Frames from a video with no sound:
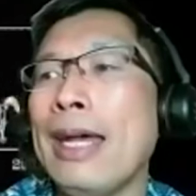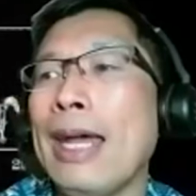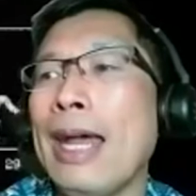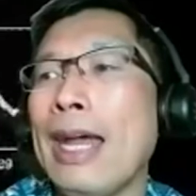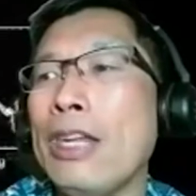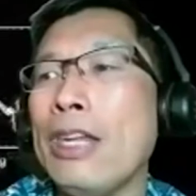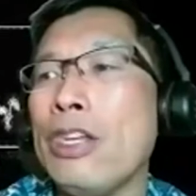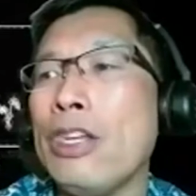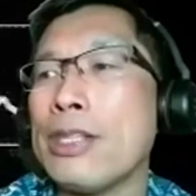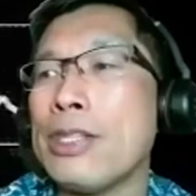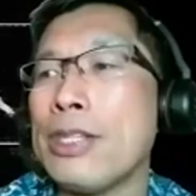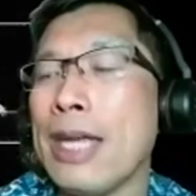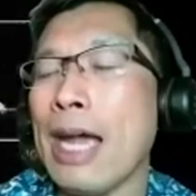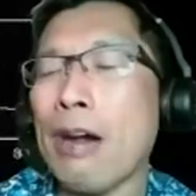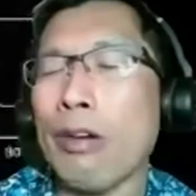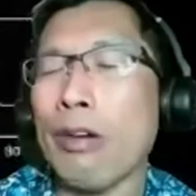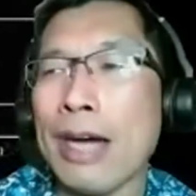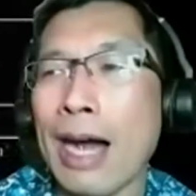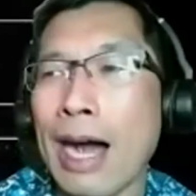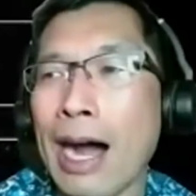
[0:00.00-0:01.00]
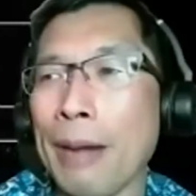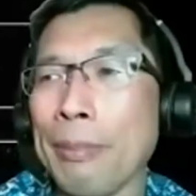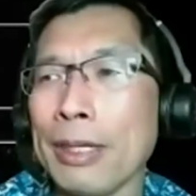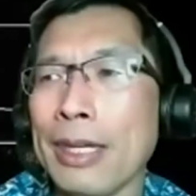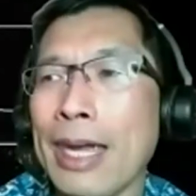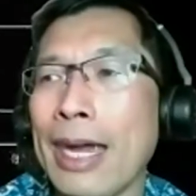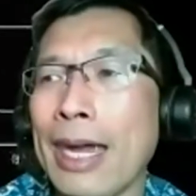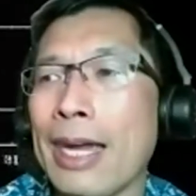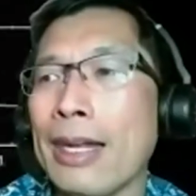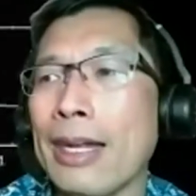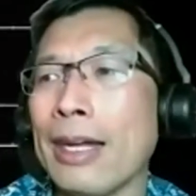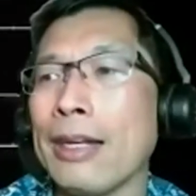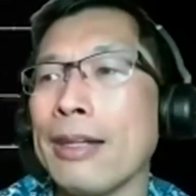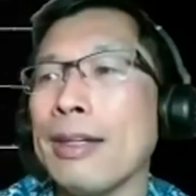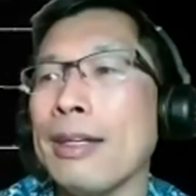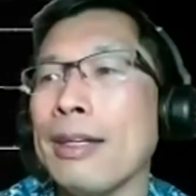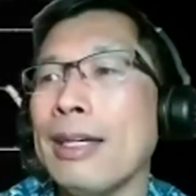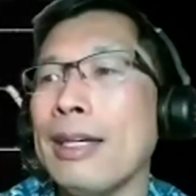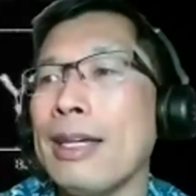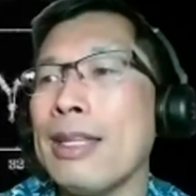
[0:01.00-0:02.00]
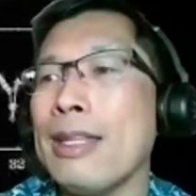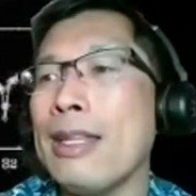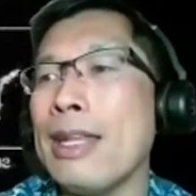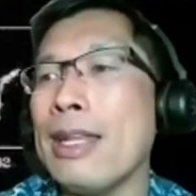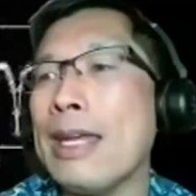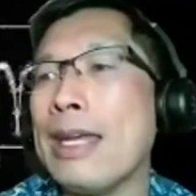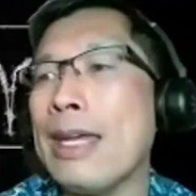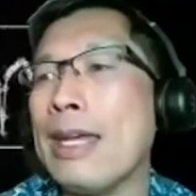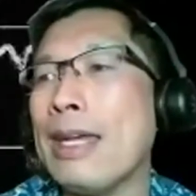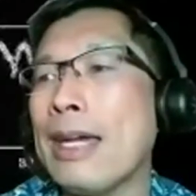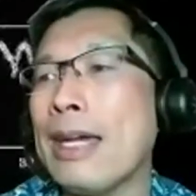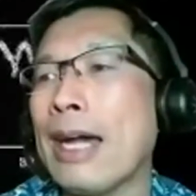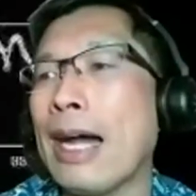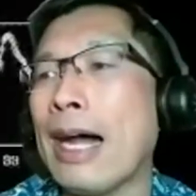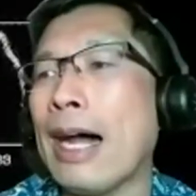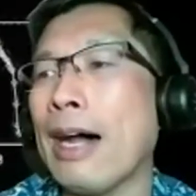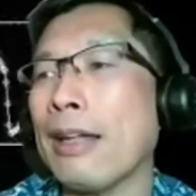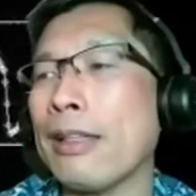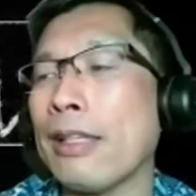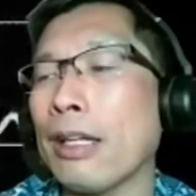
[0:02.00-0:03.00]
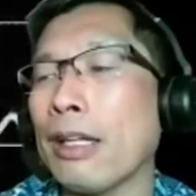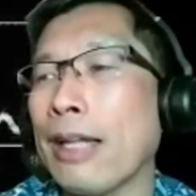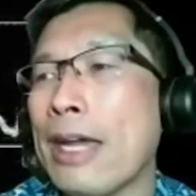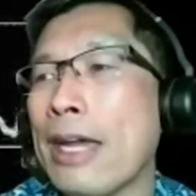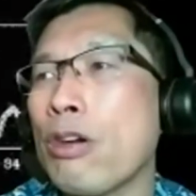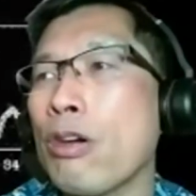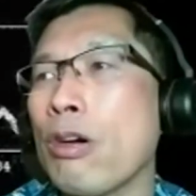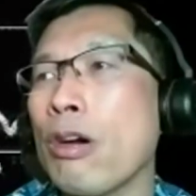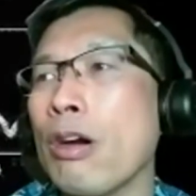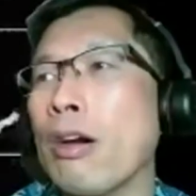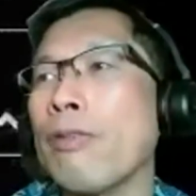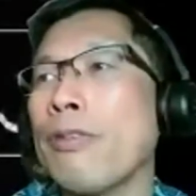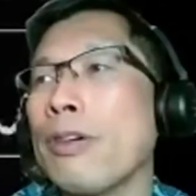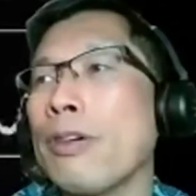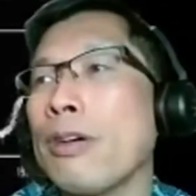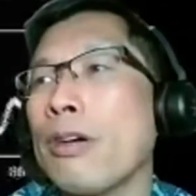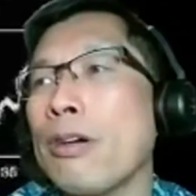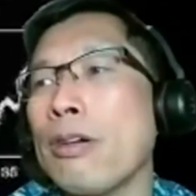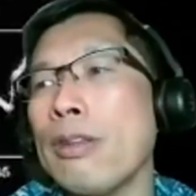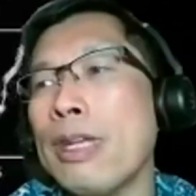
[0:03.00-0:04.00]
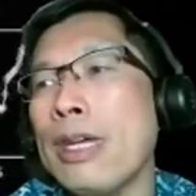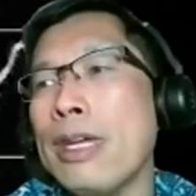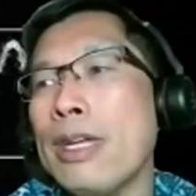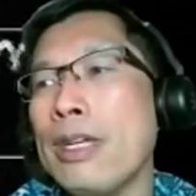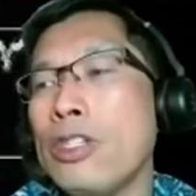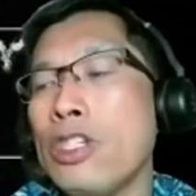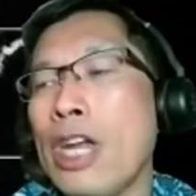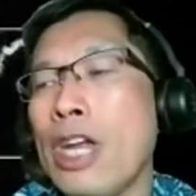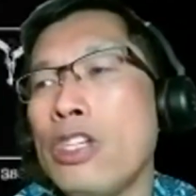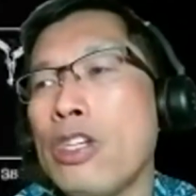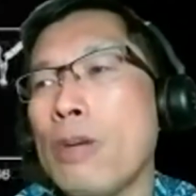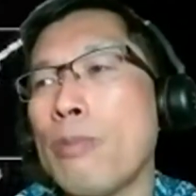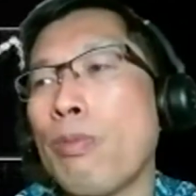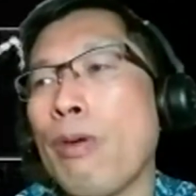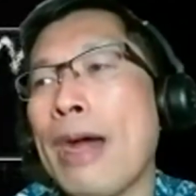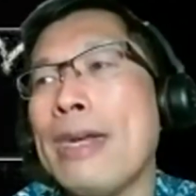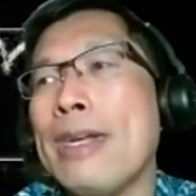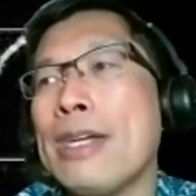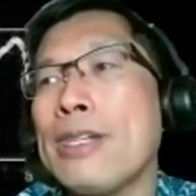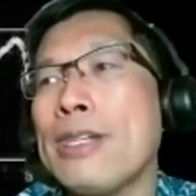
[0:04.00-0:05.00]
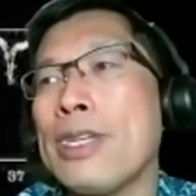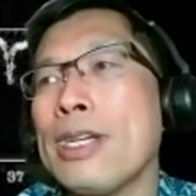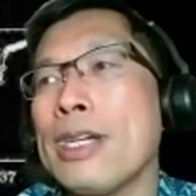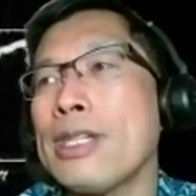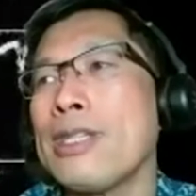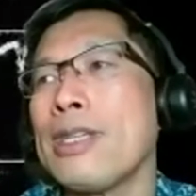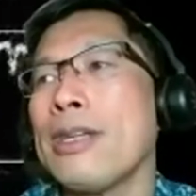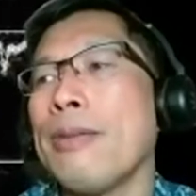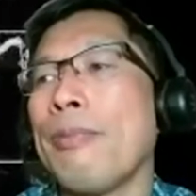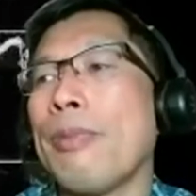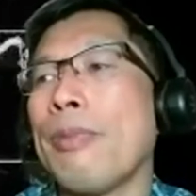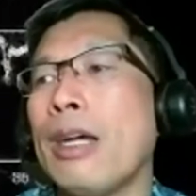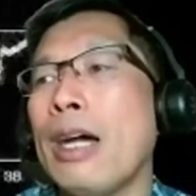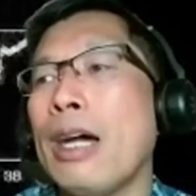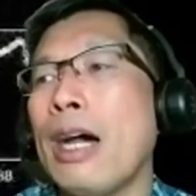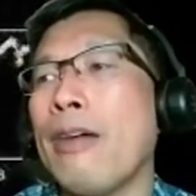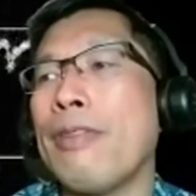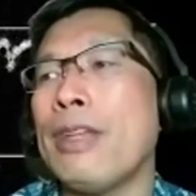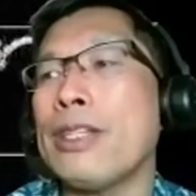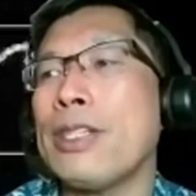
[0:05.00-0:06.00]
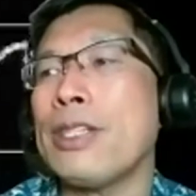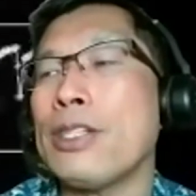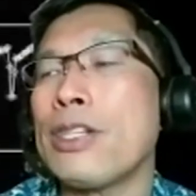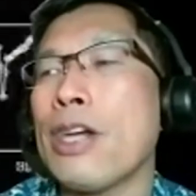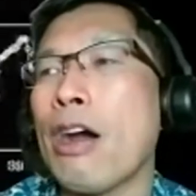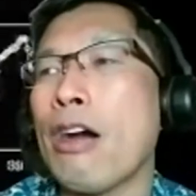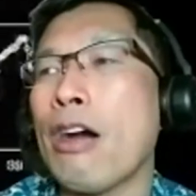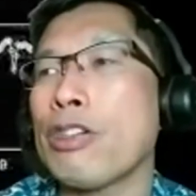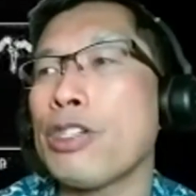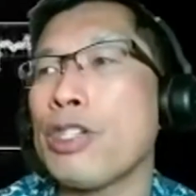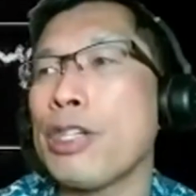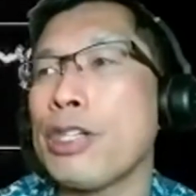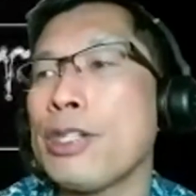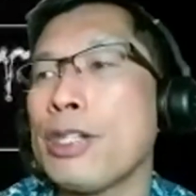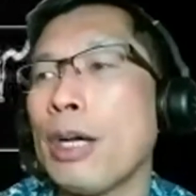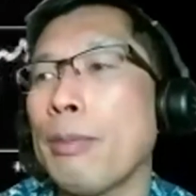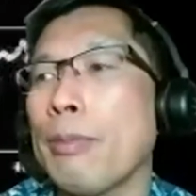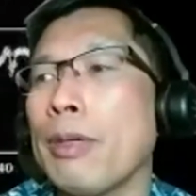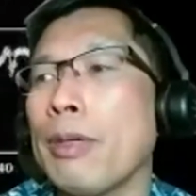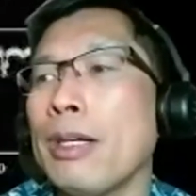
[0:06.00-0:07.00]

And you can see how complicated the, uh, the light curve or the change in brightness is of this entire system.